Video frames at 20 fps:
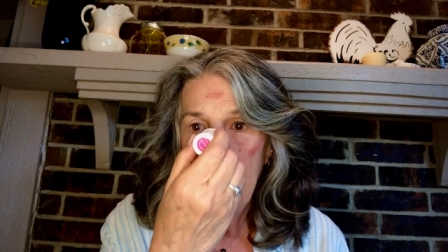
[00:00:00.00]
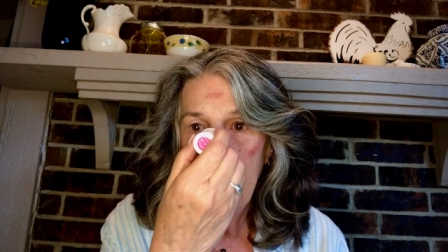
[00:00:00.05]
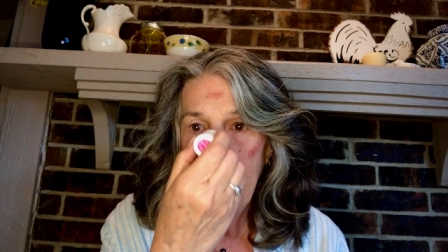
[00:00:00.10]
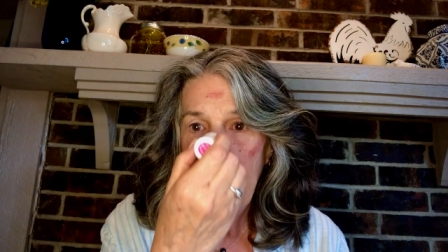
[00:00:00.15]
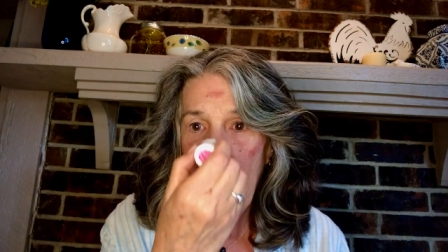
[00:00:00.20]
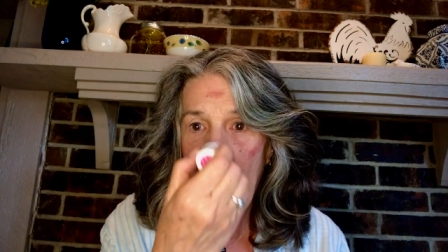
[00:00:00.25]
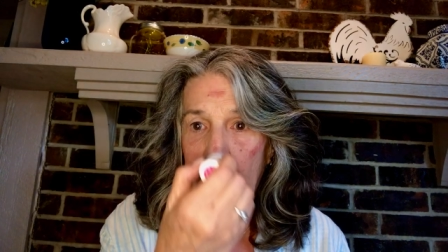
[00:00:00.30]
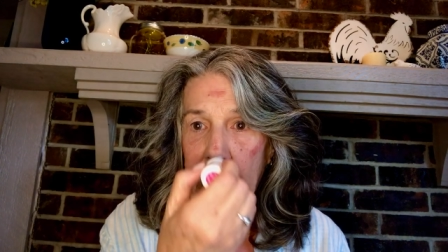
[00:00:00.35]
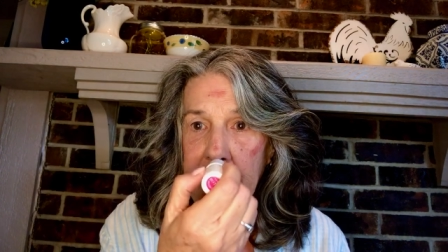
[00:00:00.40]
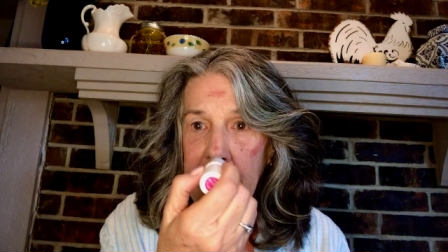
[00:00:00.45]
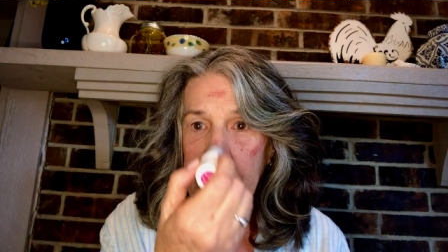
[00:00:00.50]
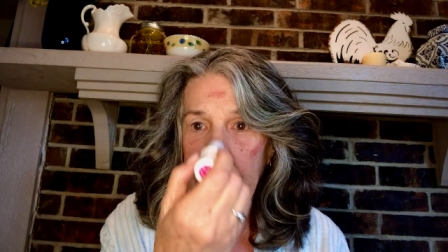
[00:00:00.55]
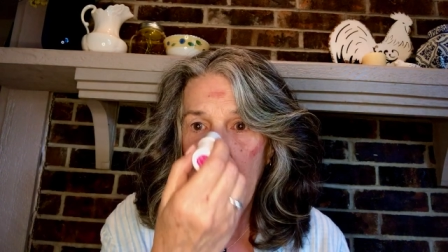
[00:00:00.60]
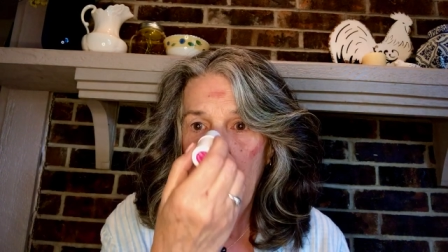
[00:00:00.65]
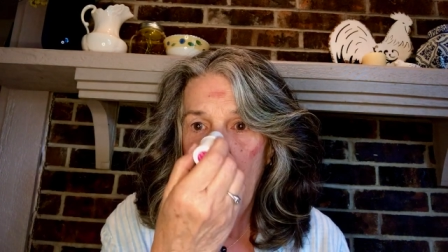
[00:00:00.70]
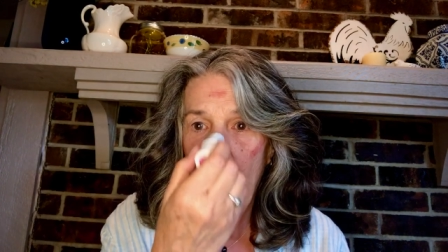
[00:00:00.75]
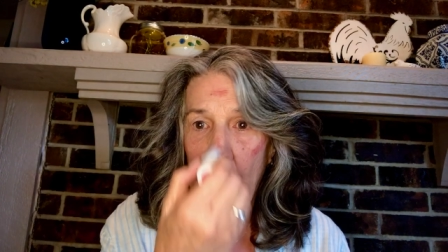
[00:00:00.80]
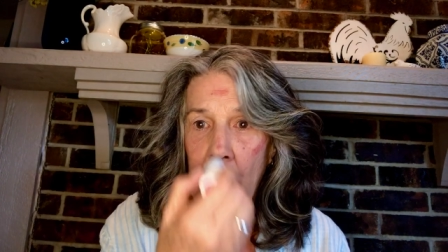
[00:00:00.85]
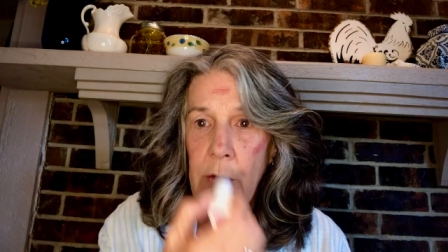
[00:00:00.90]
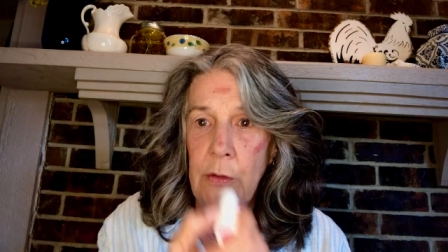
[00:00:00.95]
down the
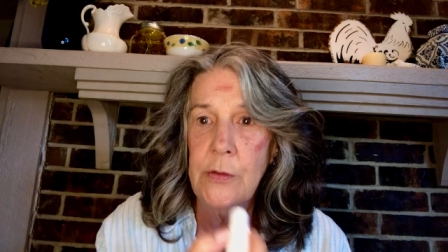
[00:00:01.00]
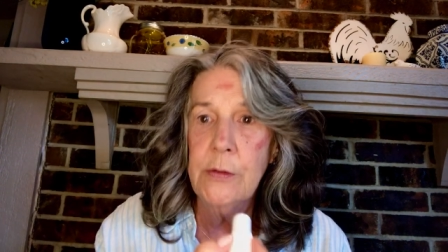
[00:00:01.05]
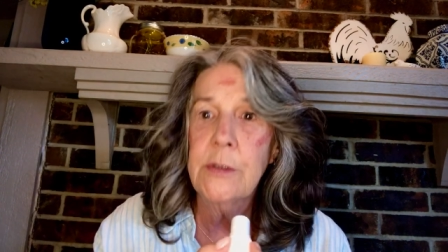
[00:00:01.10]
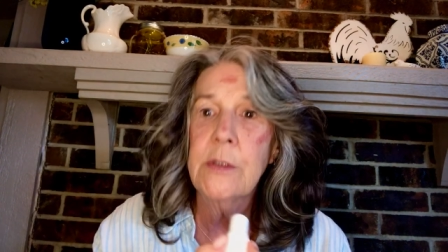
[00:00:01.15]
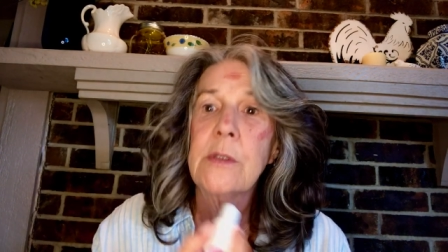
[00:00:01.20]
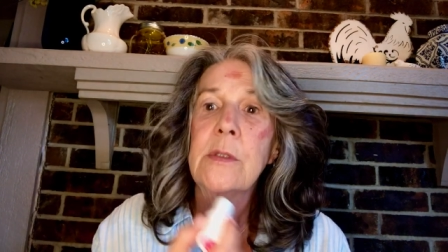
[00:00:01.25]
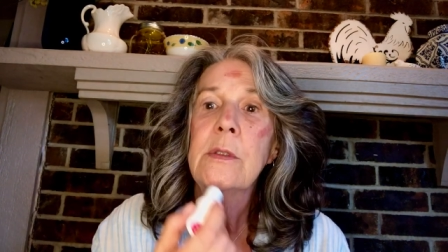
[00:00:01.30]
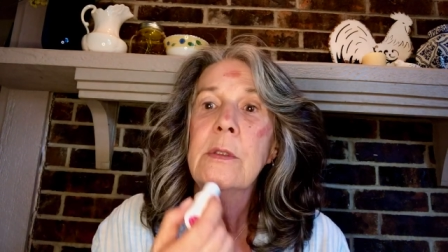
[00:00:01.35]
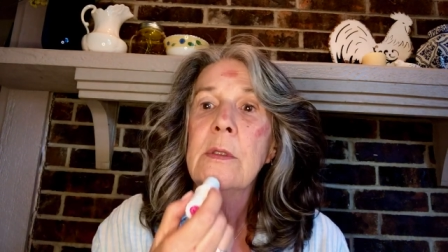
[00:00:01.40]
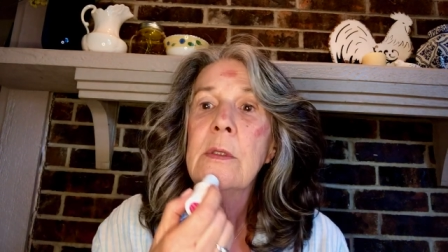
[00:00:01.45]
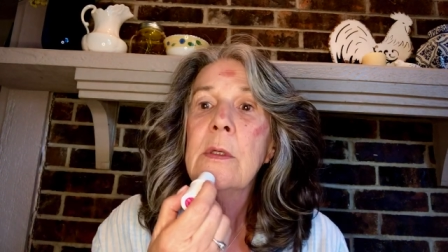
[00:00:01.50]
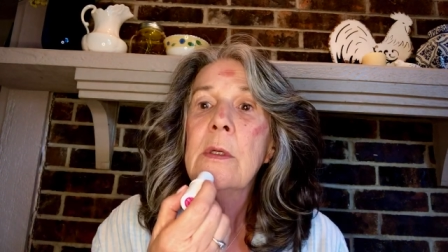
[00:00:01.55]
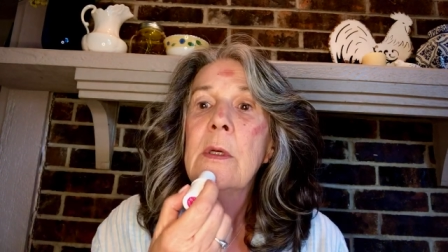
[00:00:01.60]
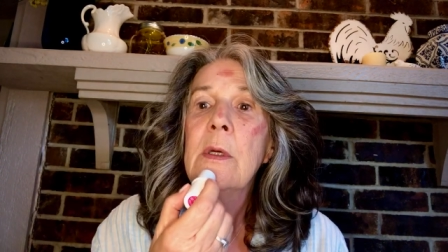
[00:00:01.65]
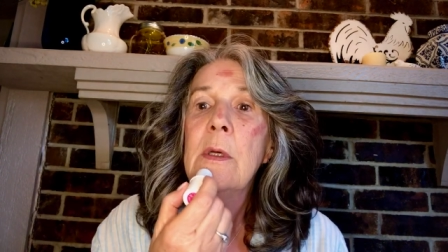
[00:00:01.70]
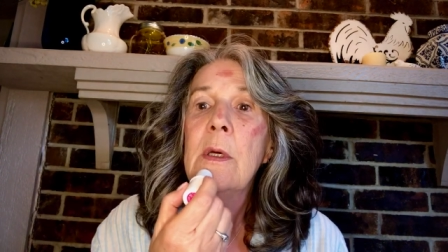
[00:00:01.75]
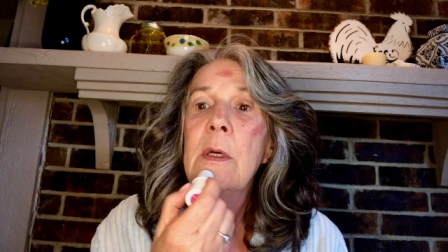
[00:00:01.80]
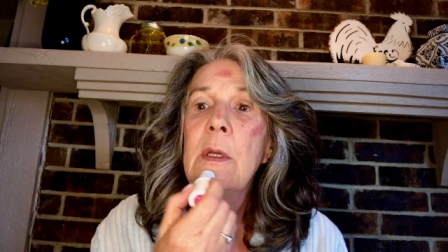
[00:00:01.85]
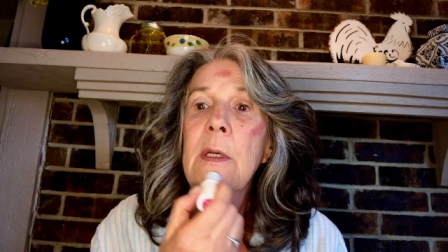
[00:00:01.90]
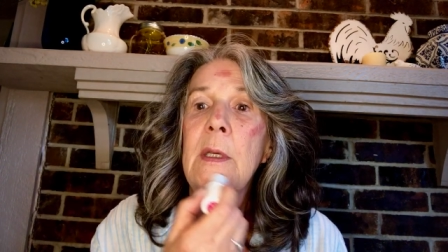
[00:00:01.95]
nose,
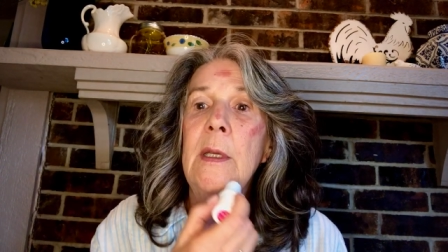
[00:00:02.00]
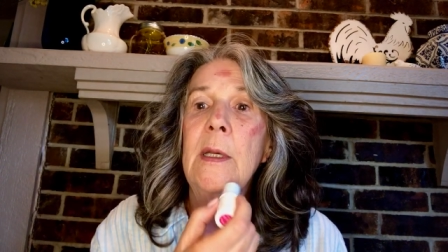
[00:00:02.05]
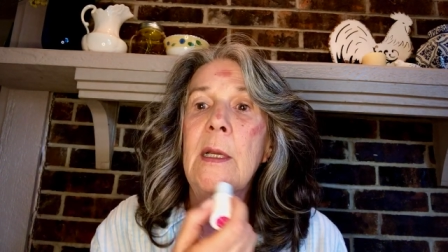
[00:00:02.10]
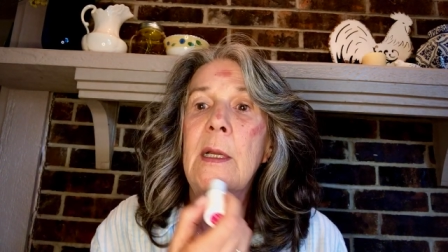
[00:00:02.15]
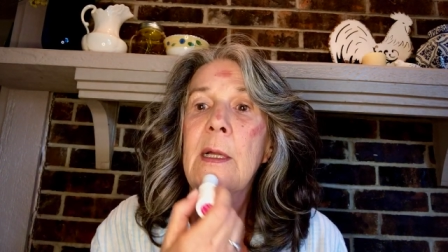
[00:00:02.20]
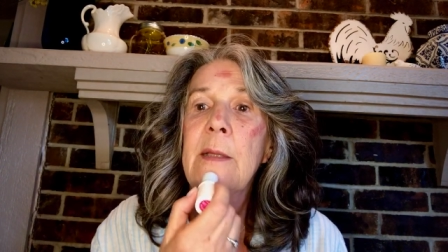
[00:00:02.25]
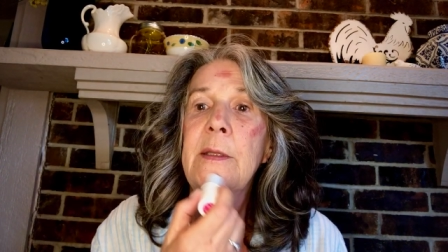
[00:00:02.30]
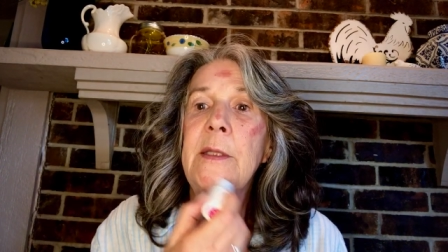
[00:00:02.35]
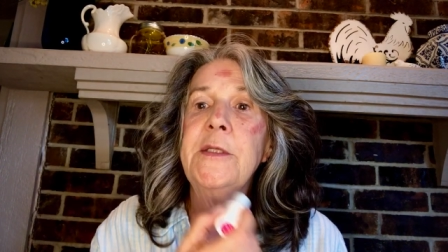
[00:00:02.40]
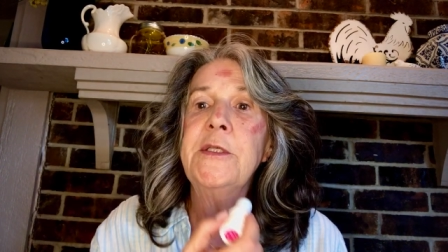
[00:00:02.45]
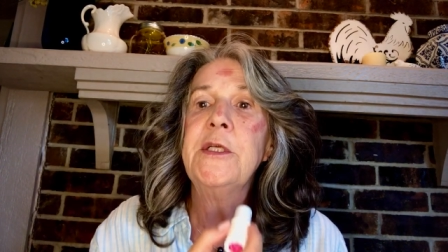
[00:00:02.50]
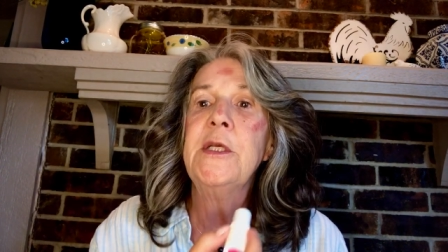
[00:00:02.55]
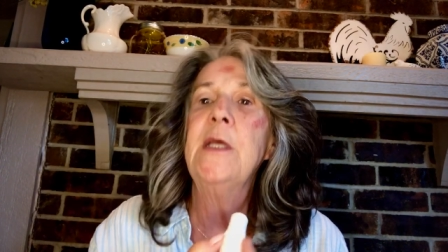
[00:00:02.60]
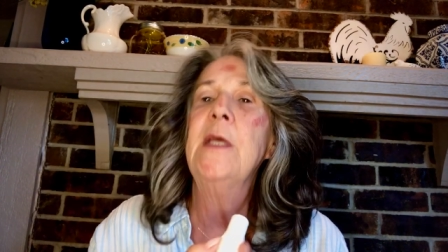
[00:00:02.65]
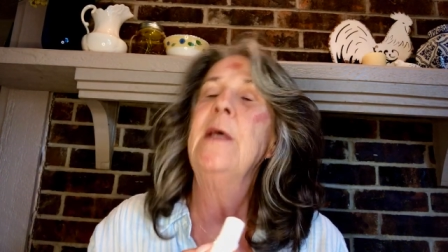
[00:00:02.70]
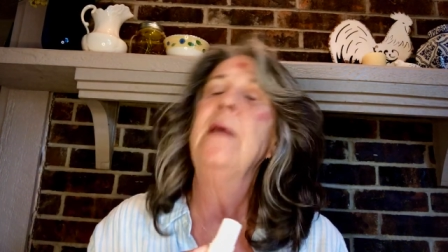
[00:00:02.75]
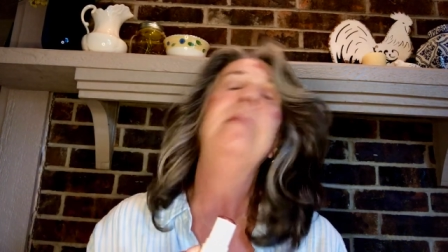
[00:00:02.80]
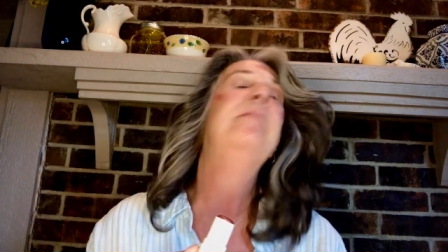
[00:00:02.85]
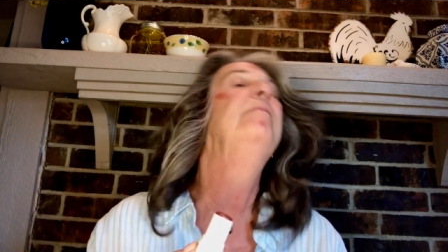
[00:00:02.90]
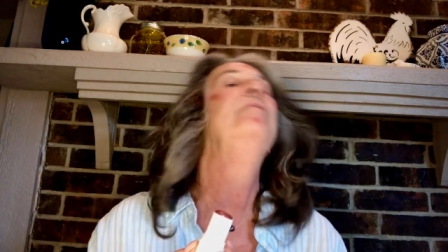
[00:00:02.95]
a little on the
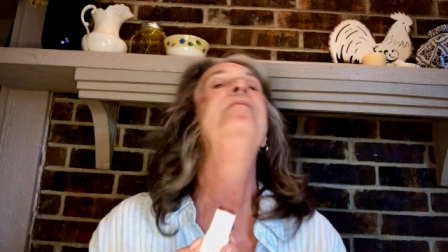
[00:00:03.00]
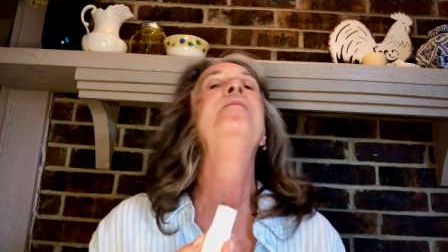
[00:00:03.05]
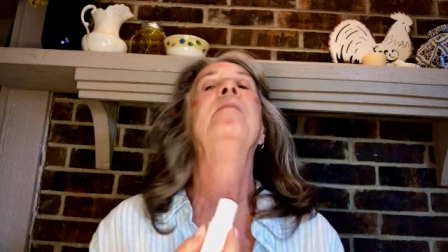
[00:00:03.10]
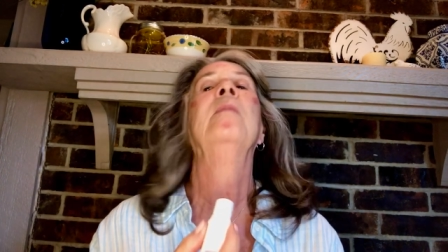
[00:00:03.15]
chin.